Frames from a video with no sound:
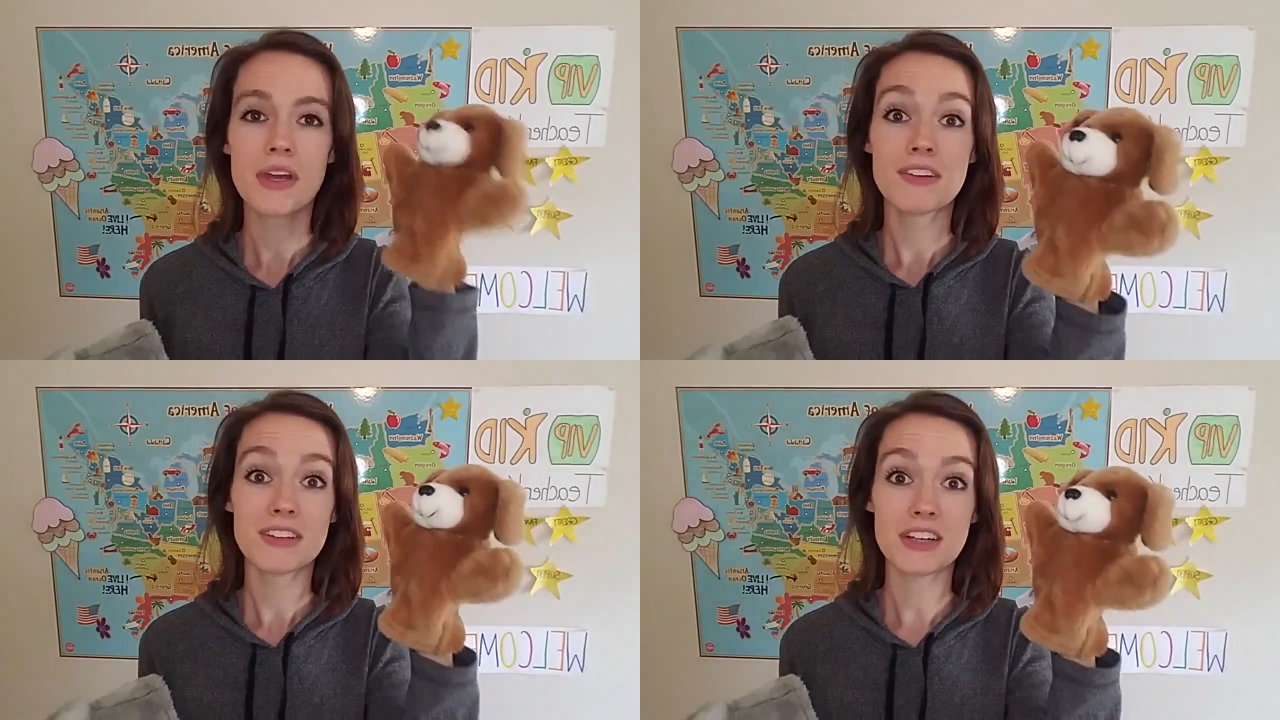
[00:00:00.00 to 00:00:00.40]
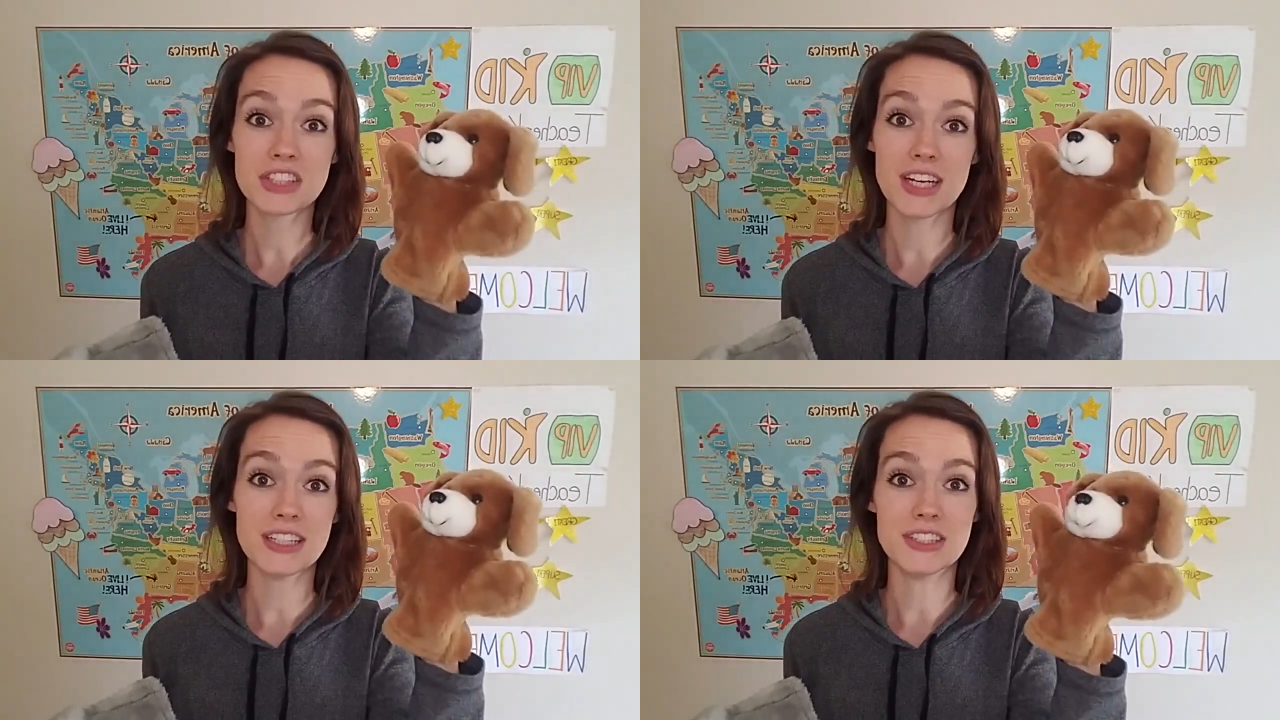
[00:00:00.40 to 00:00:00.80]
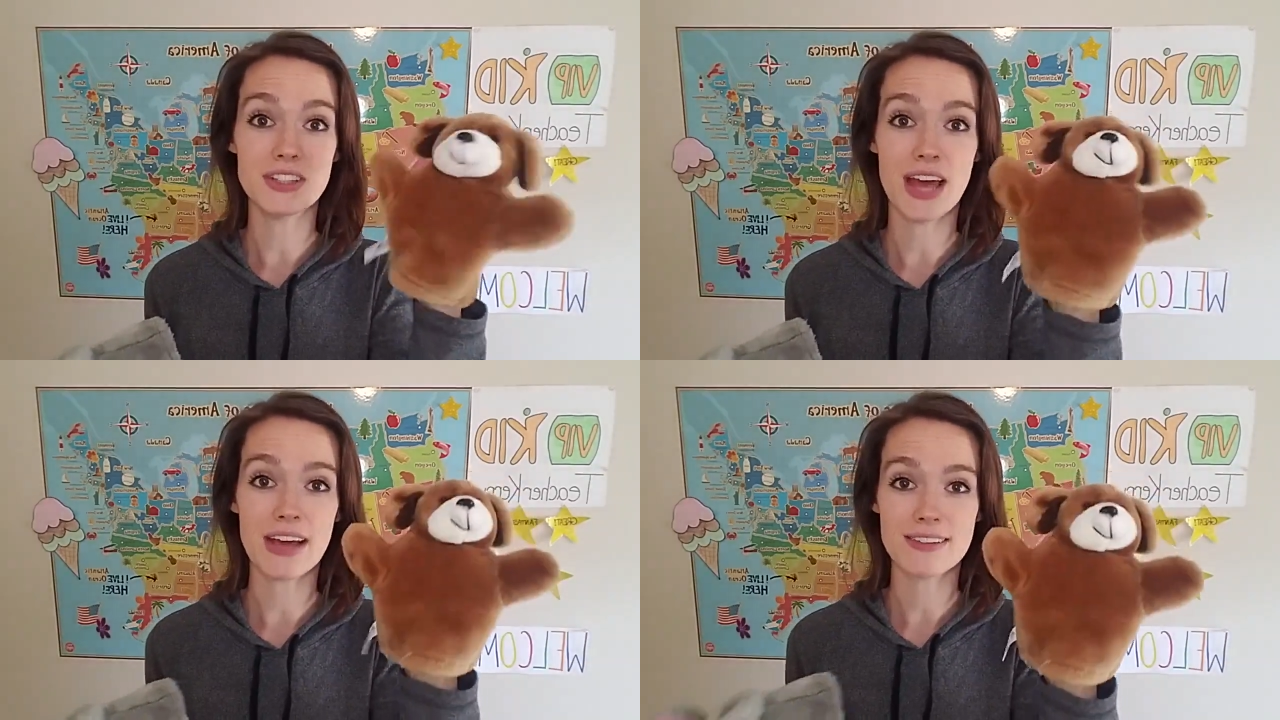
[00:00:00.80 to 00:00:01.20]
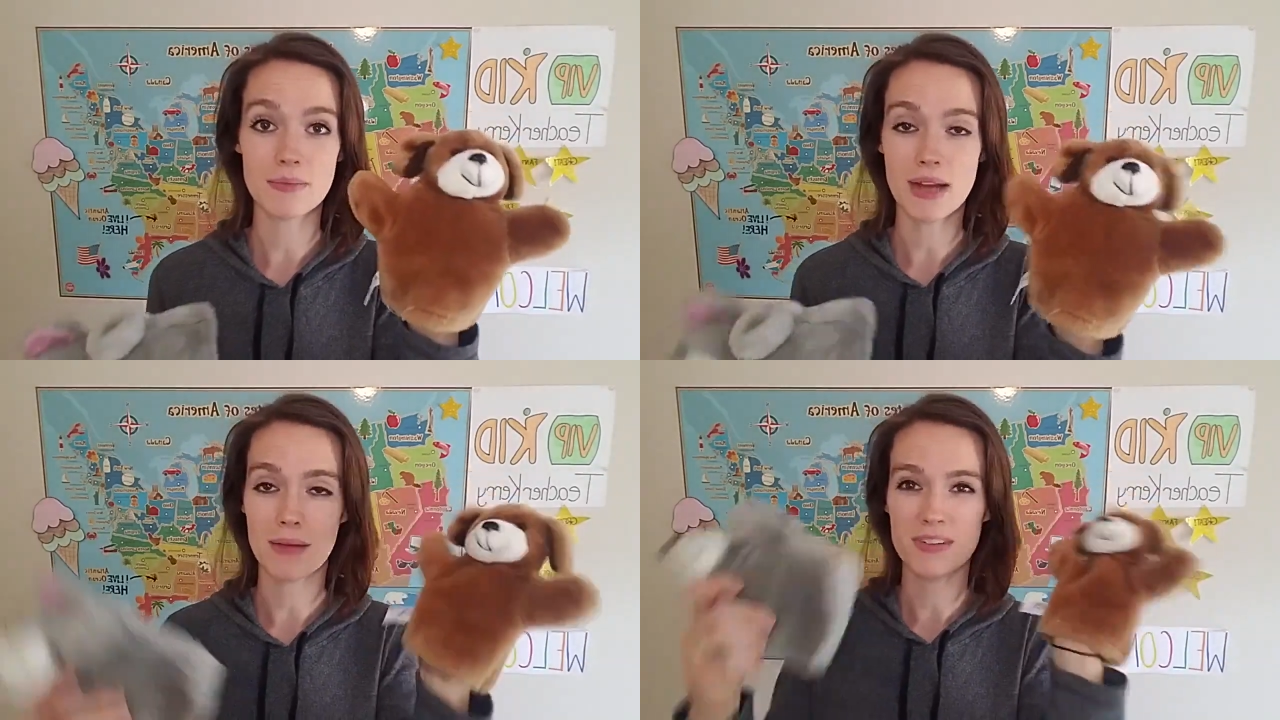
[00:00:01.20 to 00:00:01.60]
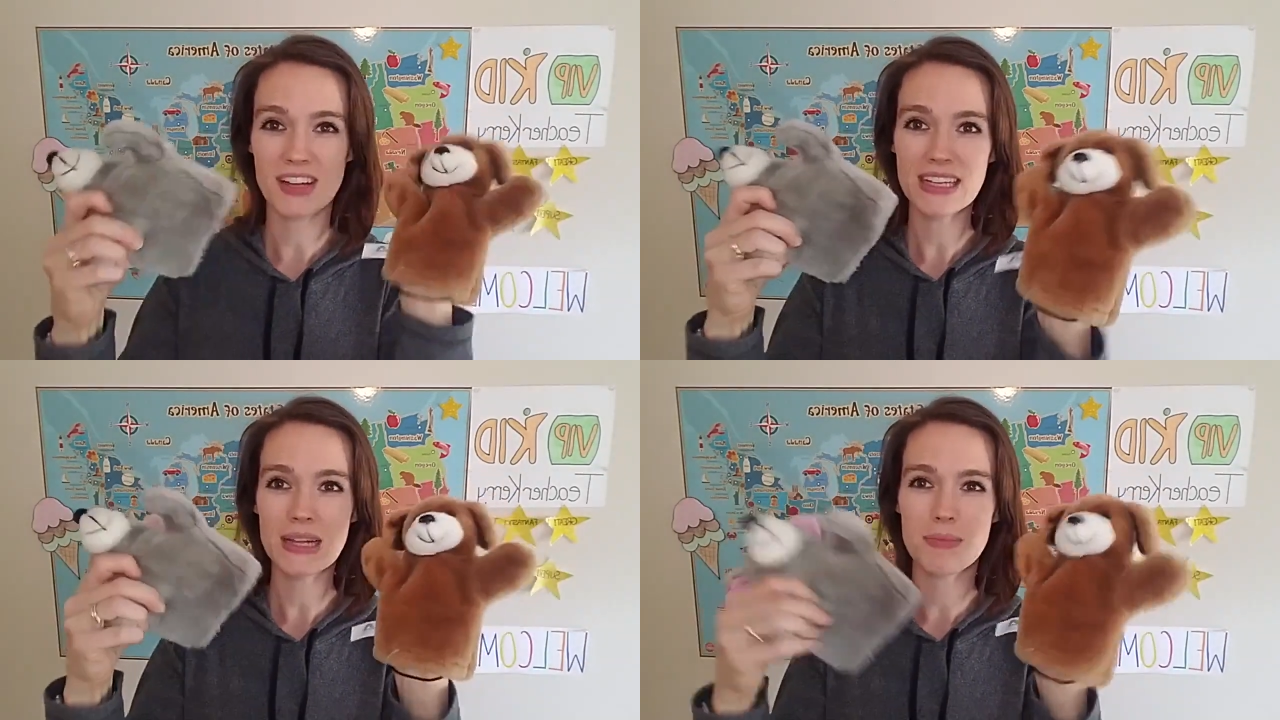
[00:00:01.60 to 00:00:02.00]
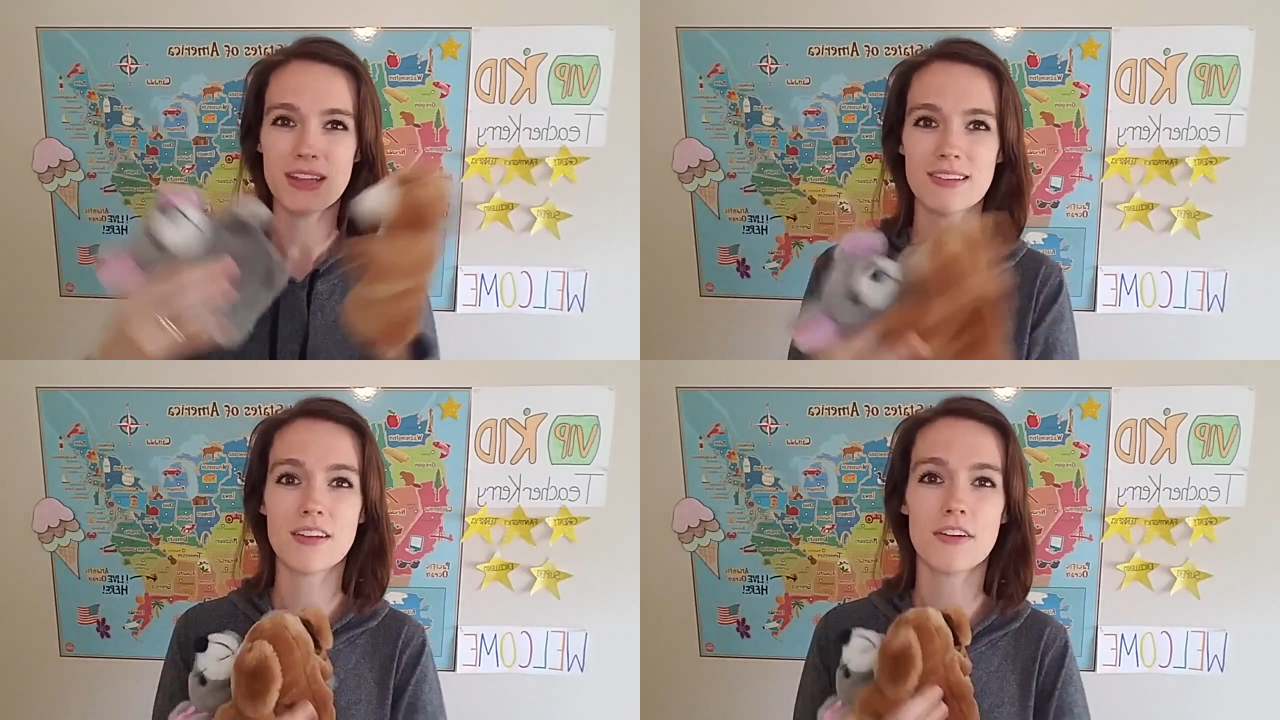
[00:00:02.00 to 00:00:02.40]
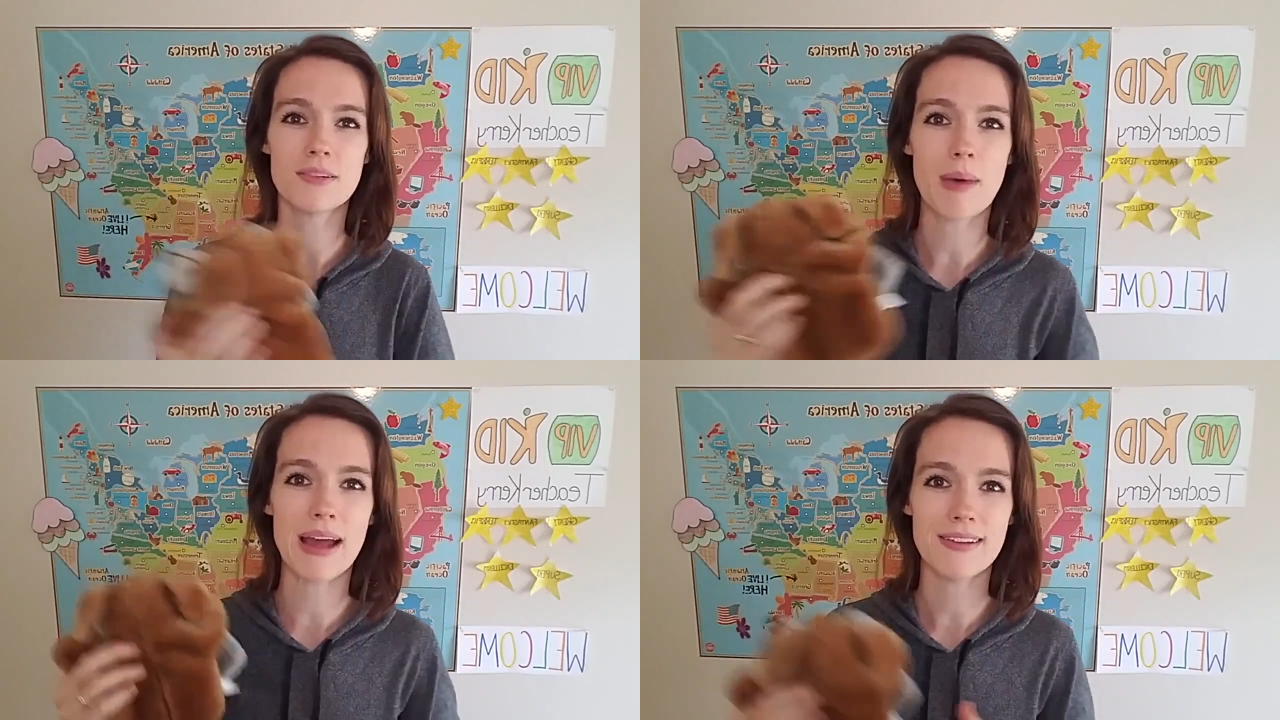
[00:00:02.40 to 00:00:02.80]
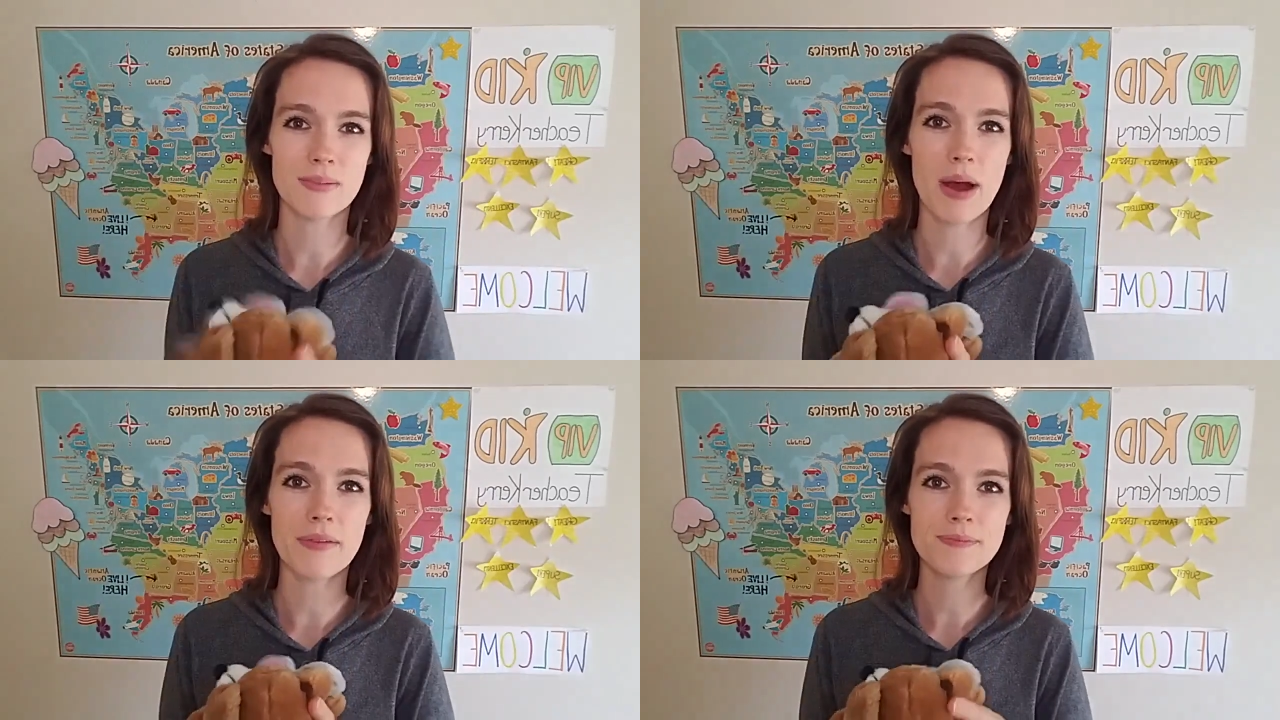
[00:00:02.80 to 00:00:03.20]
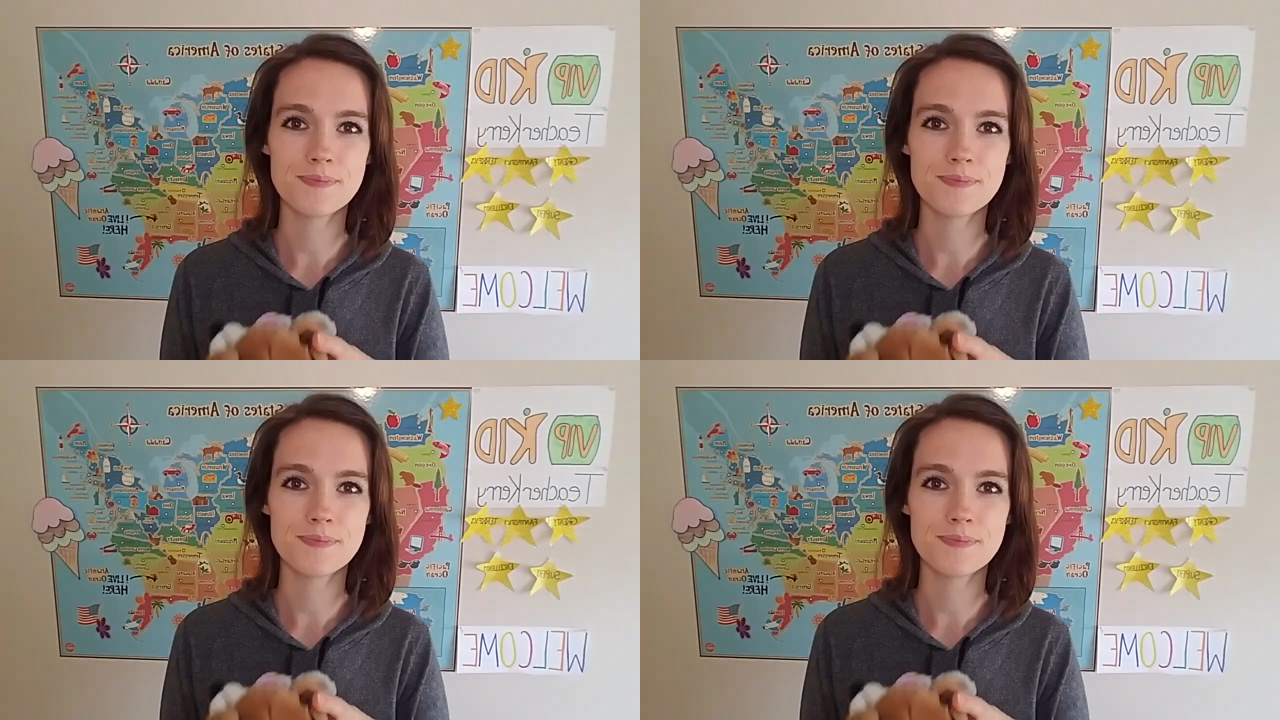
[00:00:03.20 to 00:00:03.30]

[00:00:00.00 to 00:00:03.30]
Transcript: So I'll try to do that sometimes. So I keep these close by as well.